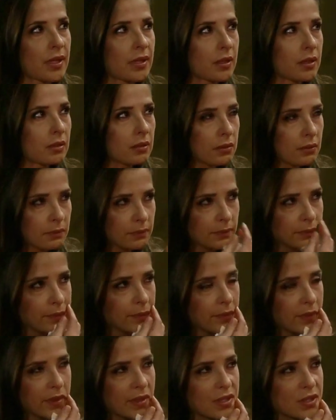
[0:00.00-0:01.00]
think
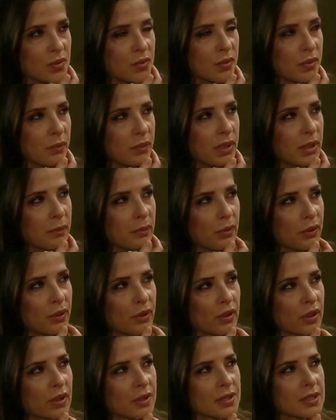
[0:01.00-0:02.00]
that's what people
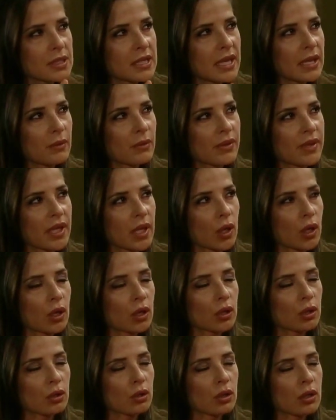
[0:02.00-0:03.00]
are going to say when the
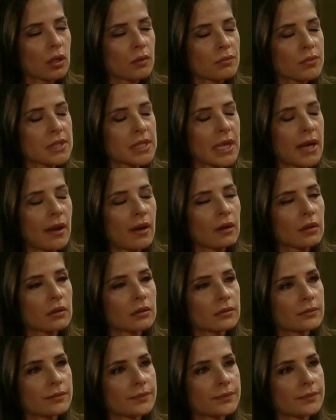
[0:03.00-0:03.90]
article comes out.